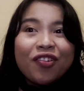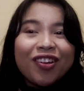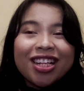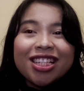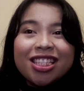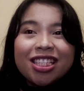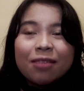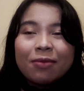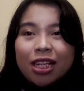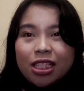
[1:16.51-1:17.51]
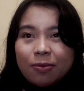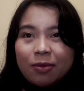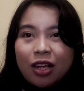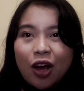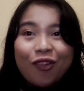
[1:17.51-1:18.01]
financial
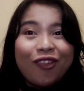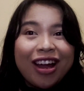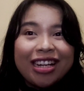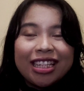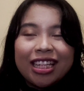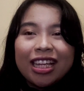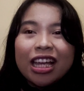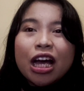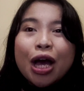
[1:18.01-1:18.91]
management of funding,